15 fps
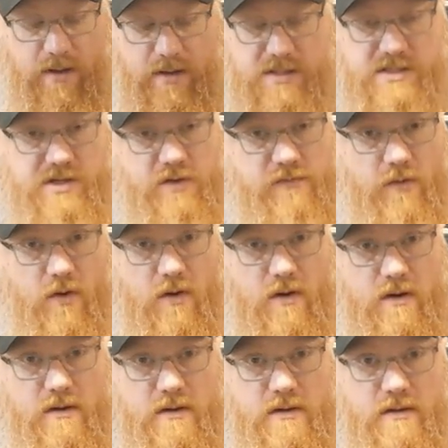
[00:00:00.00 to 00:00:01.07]
so
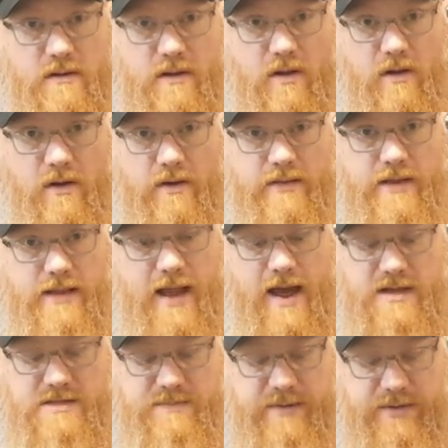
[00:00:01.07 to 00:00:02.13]
far on the
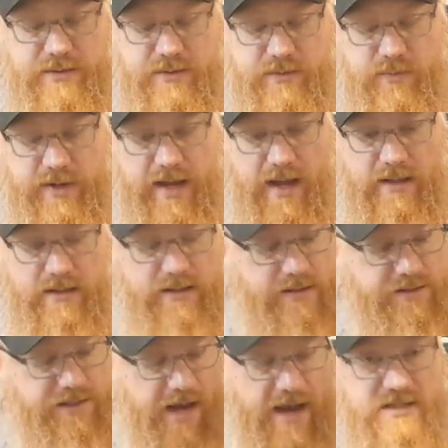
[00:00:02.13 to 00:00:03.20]
last build, we got the
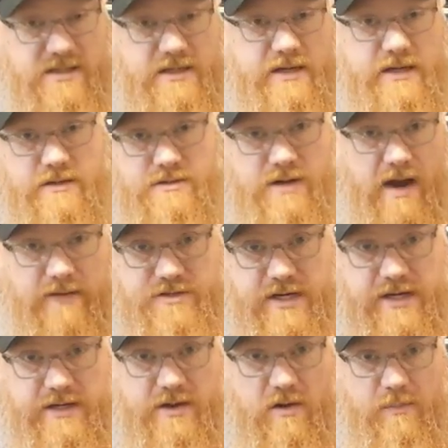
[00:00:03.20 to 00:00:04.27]
chassis and
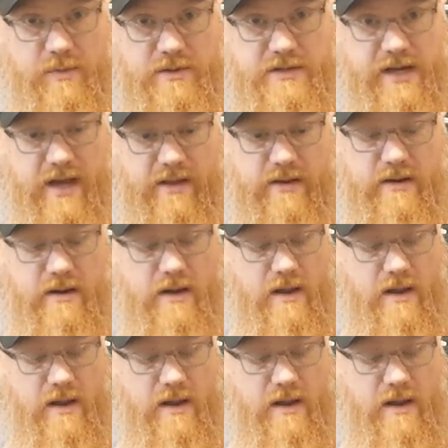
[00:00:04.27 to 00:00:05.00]
drivetrain all put together.